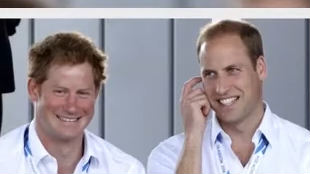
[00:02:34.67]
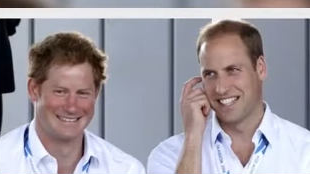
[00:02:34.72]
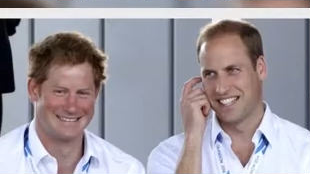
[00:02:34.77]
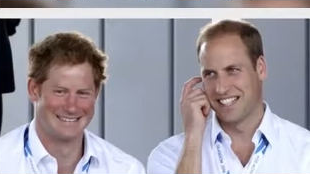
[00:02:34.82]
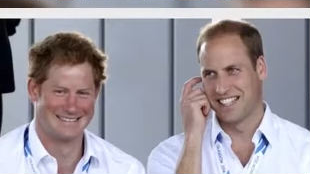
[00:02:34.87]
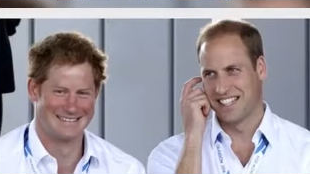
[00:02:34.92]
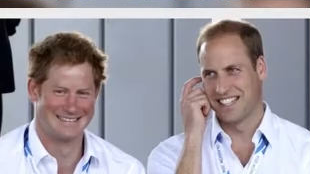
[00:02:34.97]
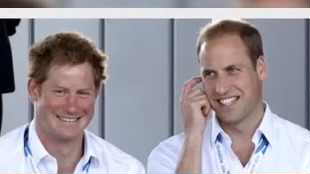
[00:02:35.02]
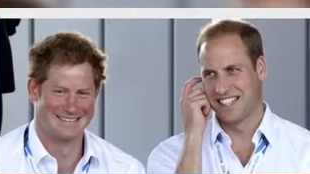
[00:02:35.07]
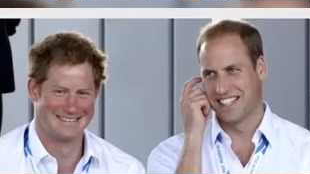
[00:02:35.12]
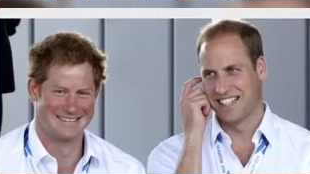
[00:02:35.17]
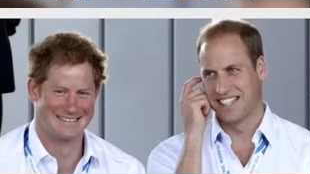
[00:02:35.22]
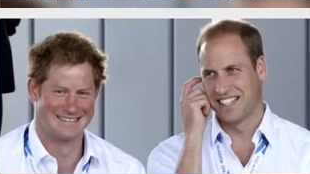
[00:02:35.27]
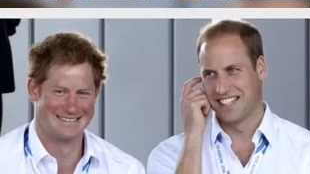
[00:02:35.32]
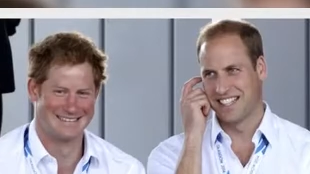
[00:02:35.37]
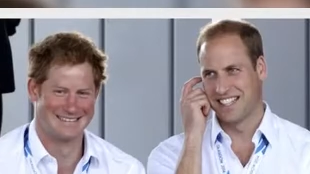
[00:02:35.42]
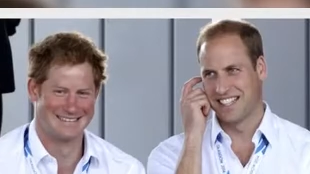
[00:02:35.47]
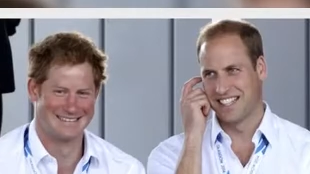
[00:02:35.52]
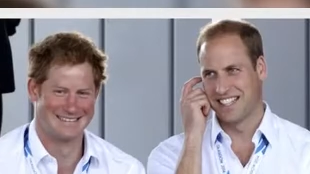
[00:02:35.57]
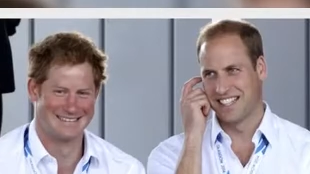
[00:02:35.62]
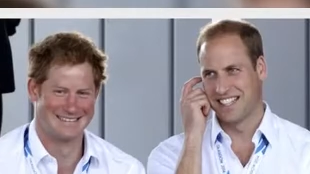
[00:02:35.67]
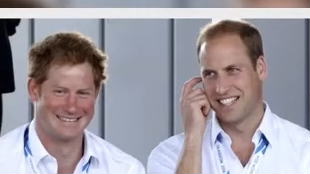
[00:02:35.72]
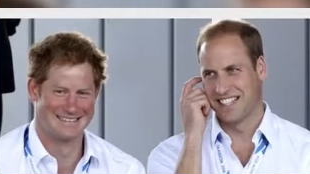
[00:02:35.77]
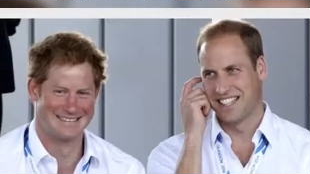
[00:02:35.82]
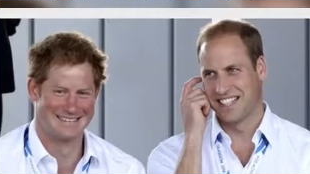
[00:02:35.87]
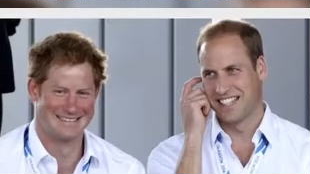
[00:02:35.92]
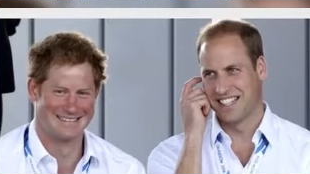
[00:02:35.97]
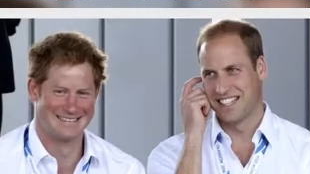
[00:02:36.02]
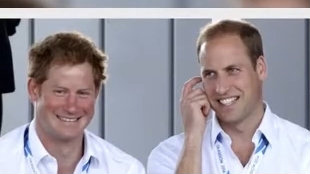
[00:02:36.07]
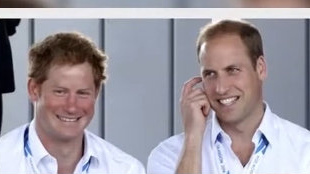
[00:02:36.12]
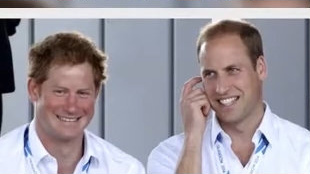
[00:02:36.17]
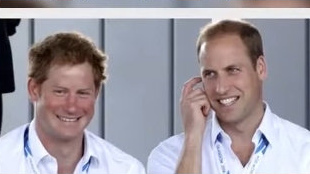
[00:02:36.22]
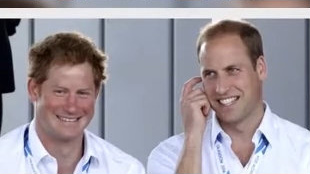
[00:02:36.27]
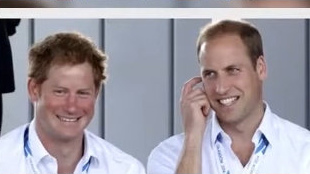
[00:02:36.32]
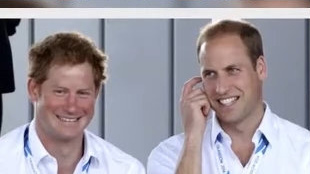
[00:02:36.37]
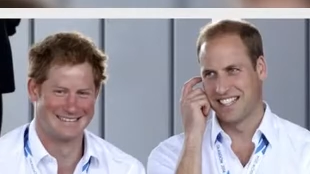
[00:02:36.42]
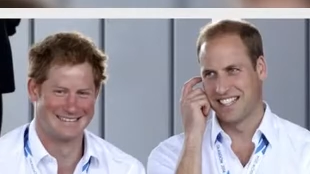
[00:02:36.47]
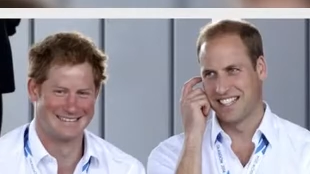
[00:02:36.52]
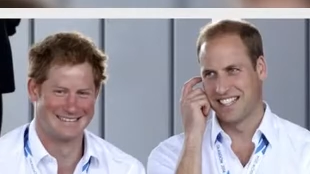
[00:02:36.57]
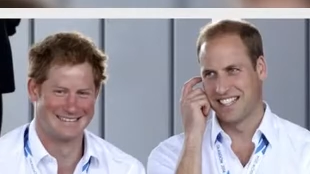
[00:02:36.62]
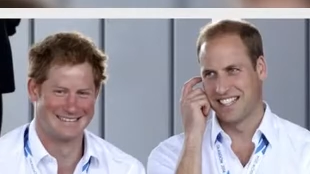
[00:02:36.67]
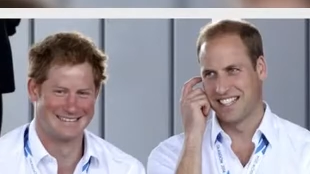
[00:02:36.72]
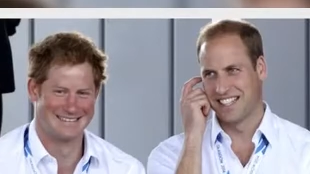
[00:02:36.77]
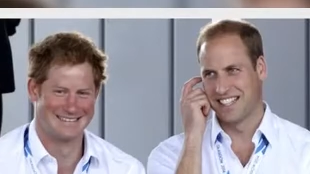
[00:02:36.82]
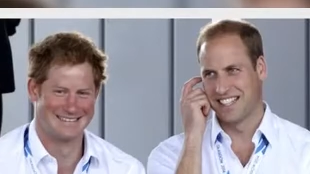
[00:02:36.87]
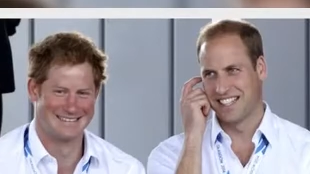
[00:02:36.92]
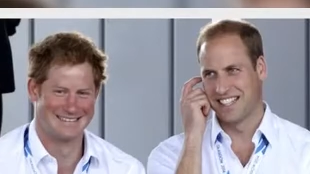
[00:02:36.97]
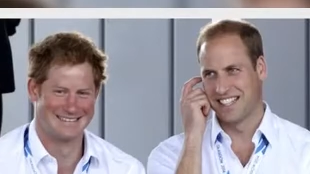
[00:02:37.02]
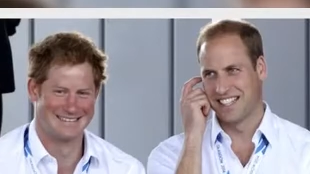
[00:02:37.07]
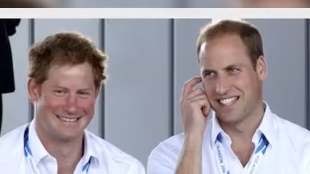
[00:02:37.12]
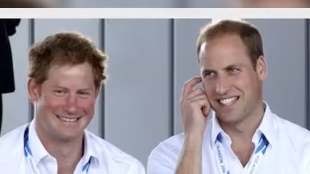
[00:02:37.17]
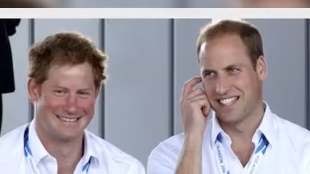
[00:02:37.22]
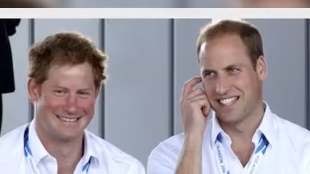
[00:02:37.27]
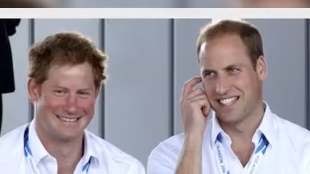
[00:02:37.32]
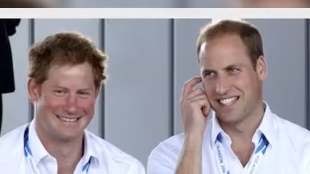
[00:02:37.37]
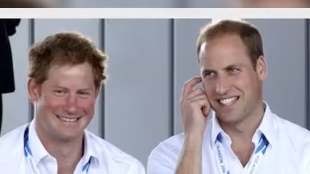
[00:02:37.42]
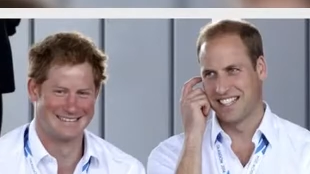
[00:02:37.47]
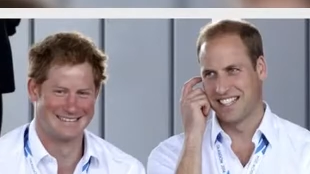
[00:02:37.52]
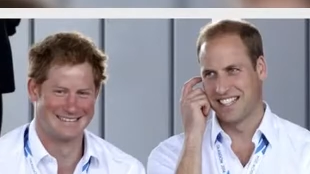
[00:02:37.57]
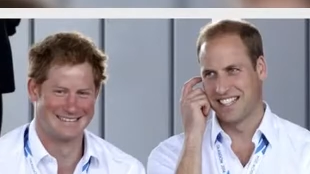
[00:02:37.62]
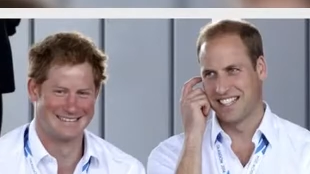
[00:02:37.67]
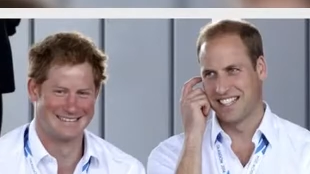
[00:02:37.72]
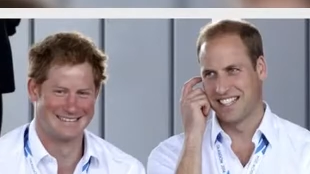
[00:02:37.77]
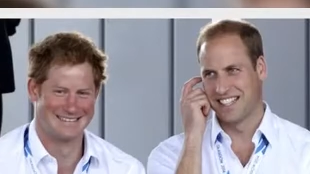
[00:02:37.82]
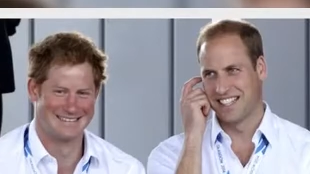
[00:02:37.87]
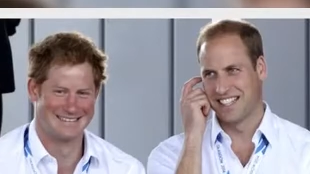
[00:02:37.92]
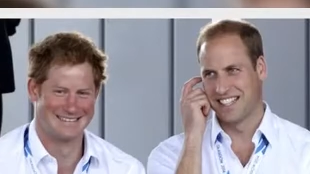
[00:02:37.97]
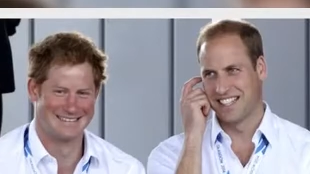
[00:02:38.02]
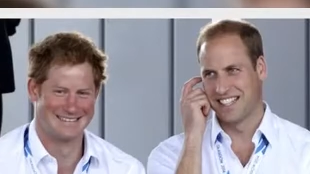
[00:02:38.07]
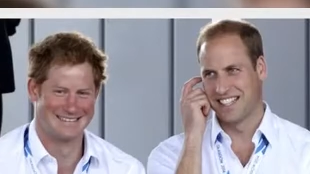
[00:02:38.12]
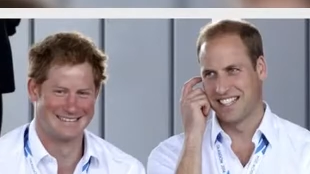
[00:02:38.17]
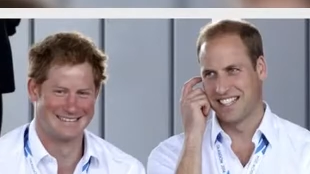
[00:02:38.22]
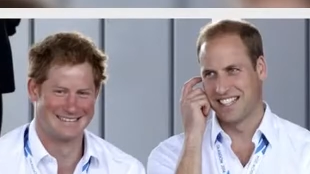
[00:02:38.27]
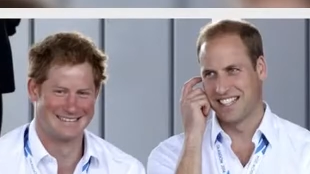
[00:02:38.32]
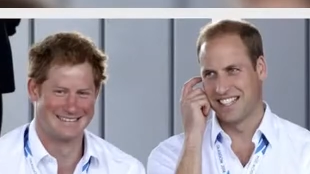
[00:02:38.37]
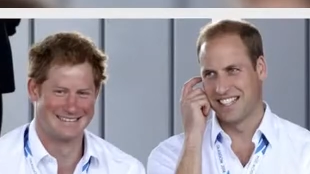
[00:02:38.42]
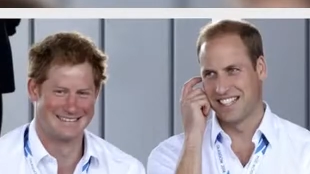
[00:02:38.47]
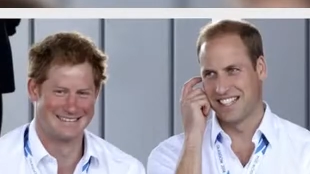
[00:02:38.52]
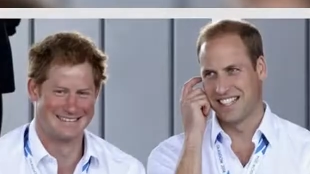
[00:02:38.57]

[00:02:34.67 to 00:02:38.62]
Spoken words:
No one is speaking in this clip.